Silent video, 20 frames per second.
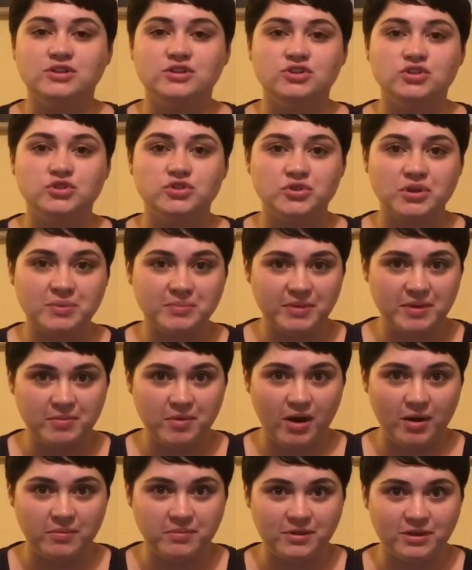extremely
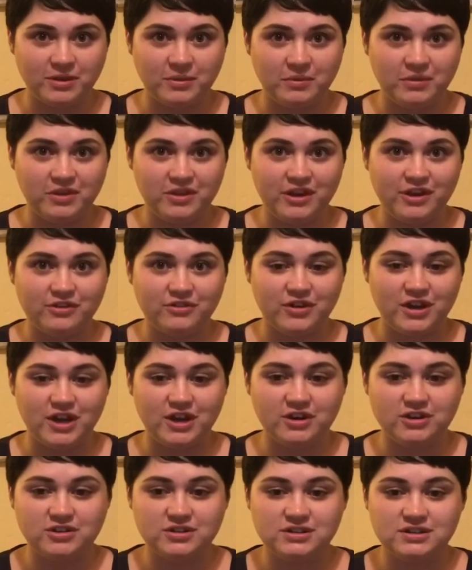popular with young
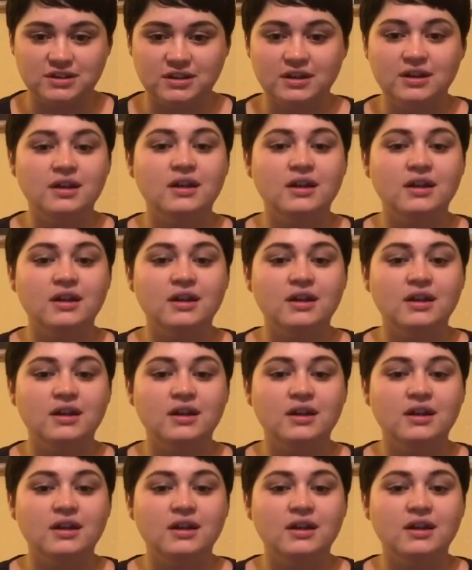readers.